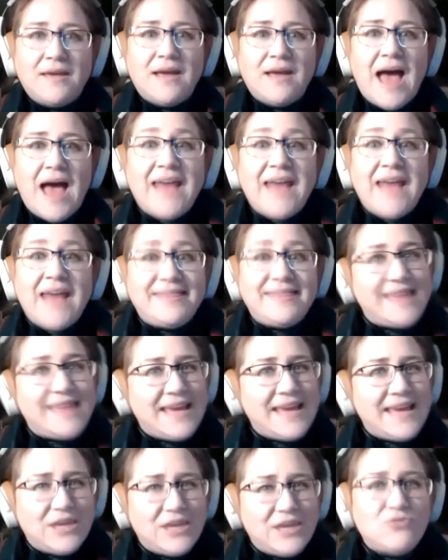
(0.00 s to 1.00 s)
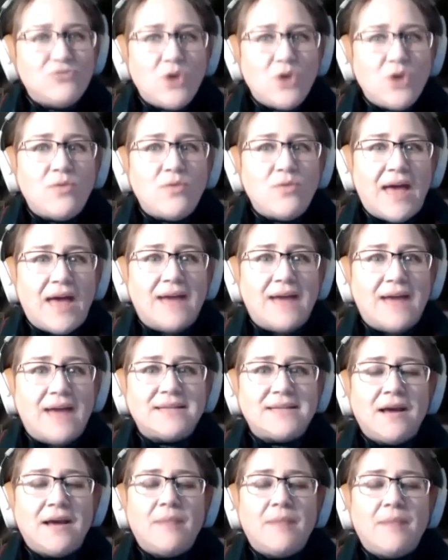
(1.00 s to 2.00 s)
I think you know
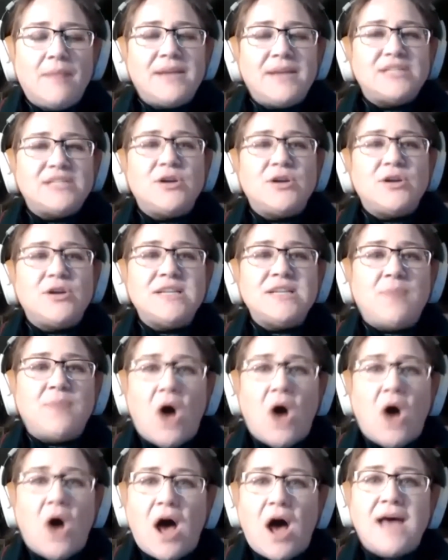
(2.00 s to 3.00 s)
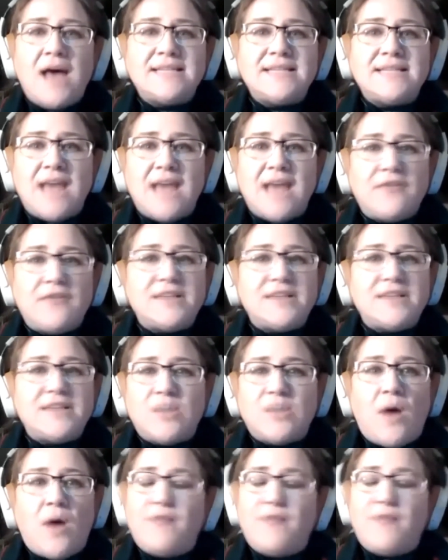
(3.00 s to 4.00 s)
that, but it's good to pause every
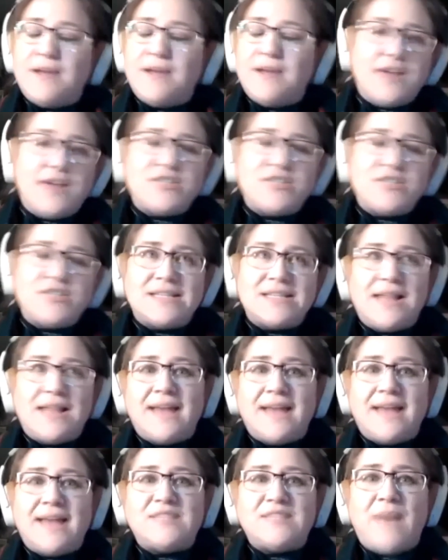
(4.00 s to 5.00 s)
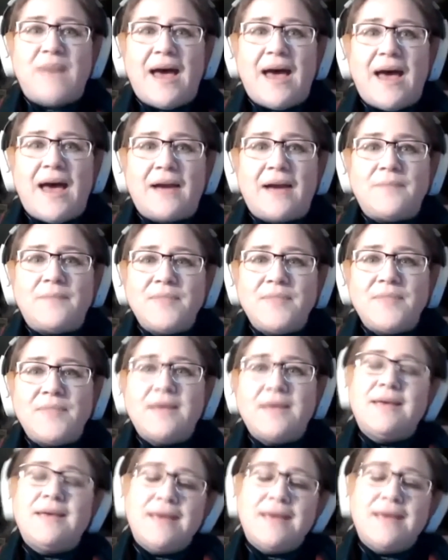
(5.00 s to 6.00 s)
so often and just glance back,
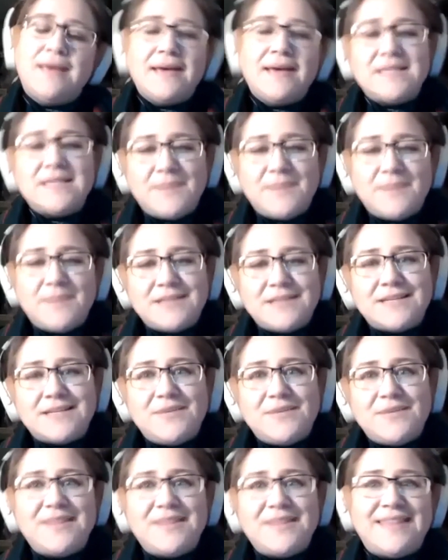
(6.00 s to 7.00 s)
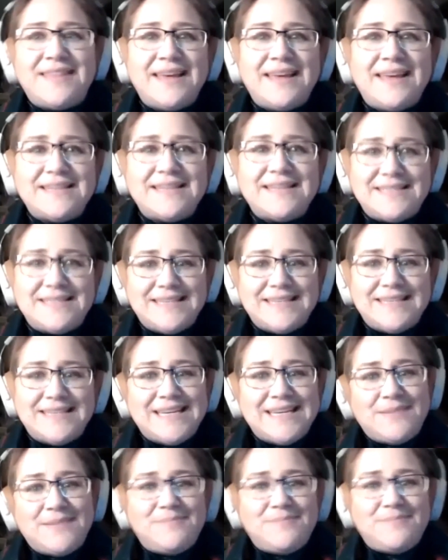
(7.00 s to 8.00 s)
especially when things
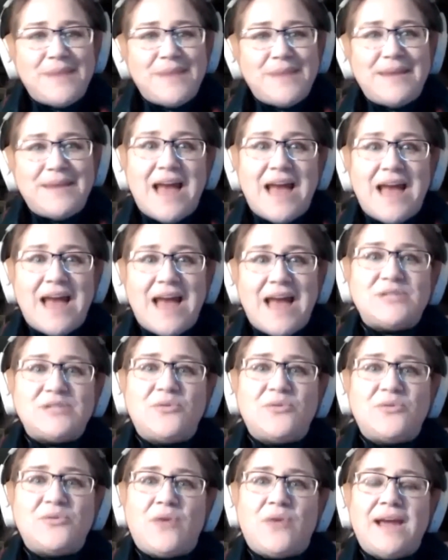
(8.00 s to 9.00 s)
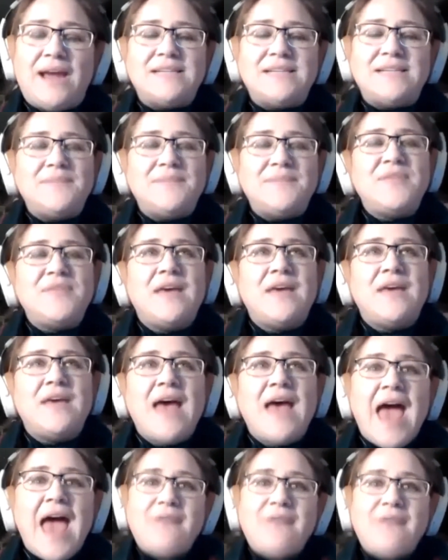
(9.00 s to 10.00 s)
seem maybe not so great,
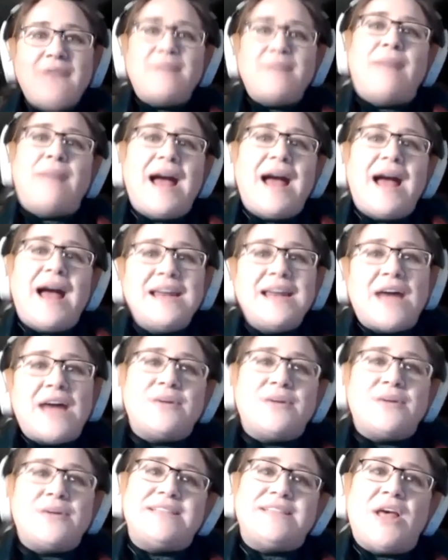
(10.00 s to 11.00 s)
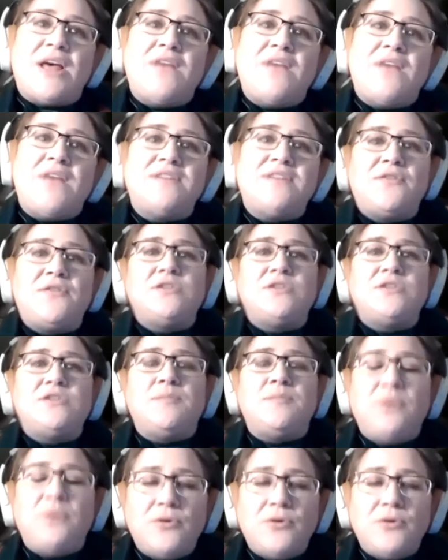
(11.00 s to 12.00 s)
and remind ourselves of those
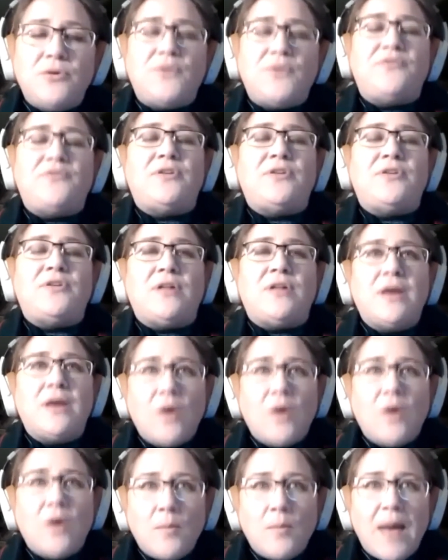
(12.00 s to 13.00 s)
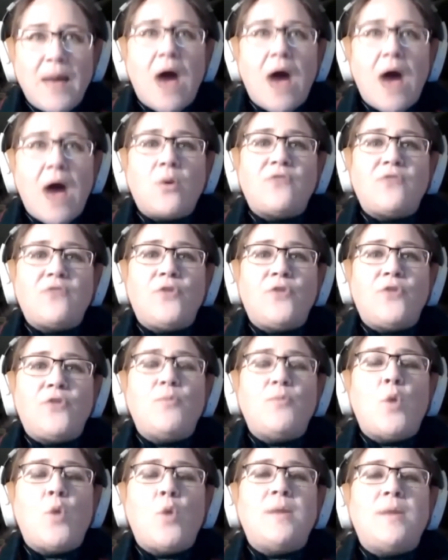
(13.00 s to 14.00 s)
beautiful, powerful
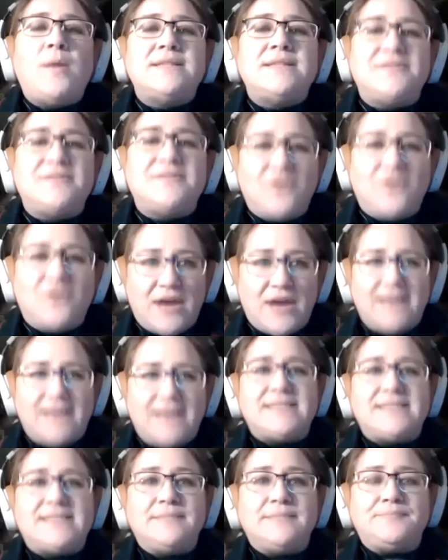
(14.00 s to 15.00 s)
moments of grace.